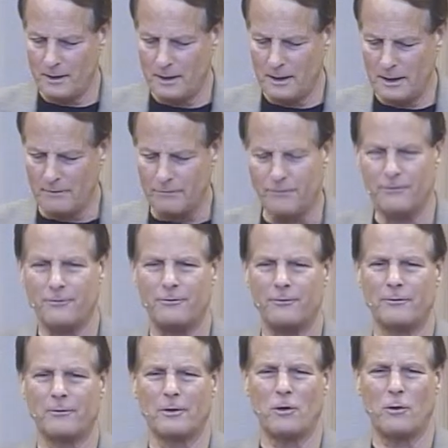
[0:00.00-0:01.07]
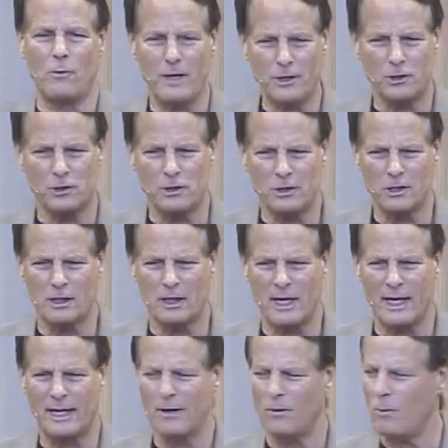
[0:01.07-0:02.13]
if questions
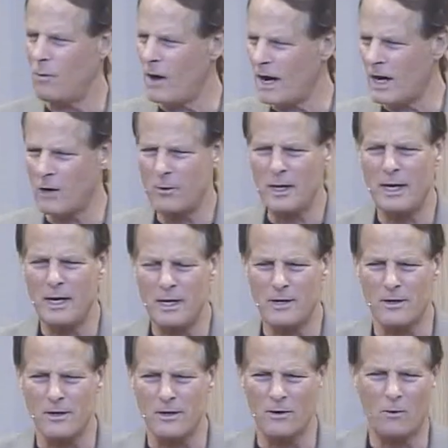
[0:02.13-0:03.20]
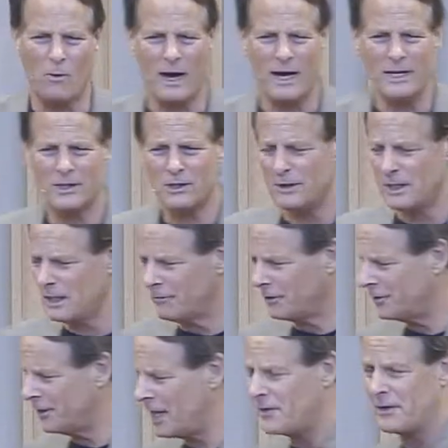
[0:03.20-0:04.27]
like, why are we here? Why is there evil,
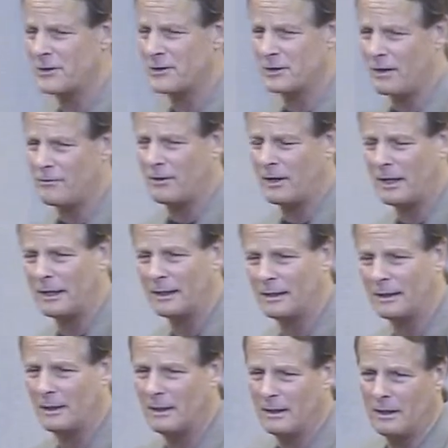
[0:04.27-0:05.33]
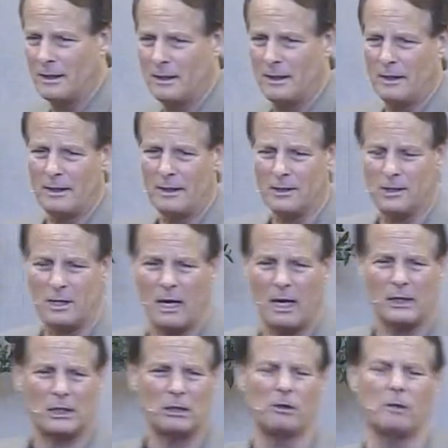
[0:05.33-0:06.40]
death, and suffering? Is
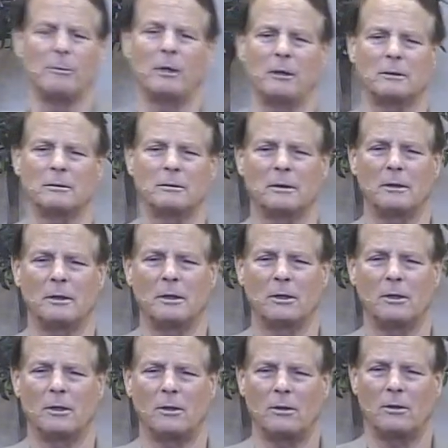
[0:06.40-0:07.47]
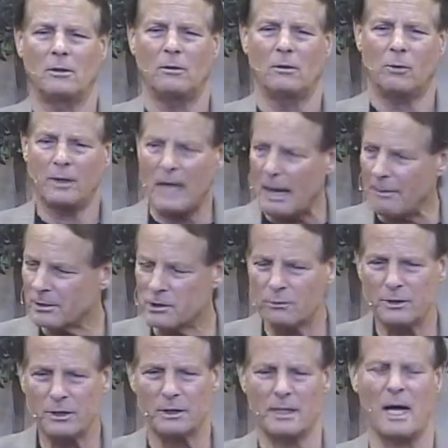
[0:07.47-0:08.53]
God knowable? What happens
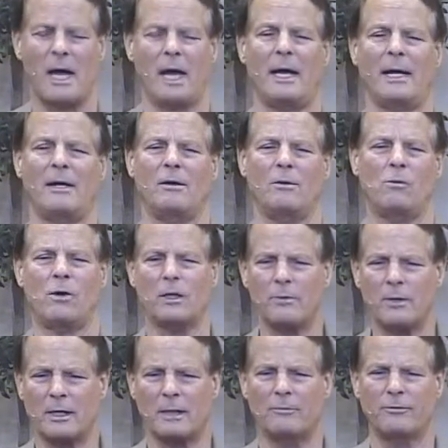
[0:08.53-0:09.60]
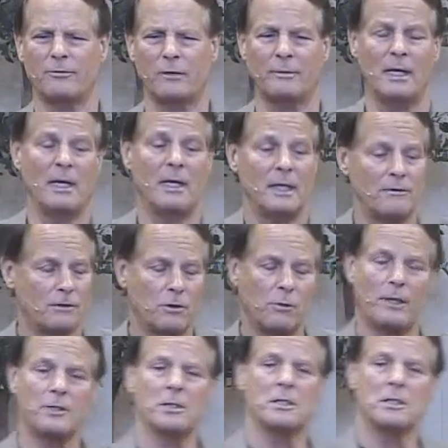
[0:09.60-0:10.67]
when you die? Where do we come from? If
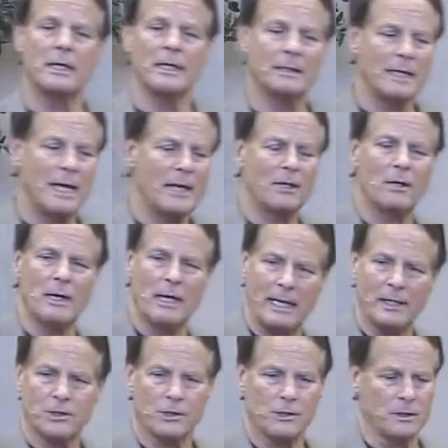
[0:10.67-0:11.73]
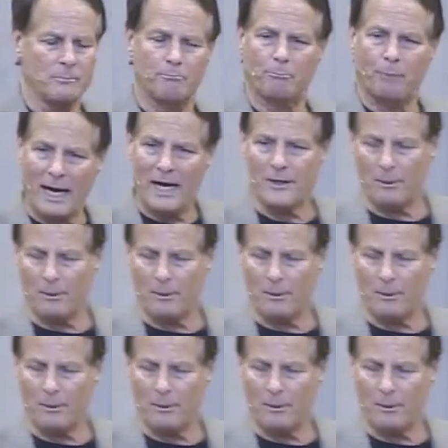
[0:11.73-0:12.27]
questions like that are answered by the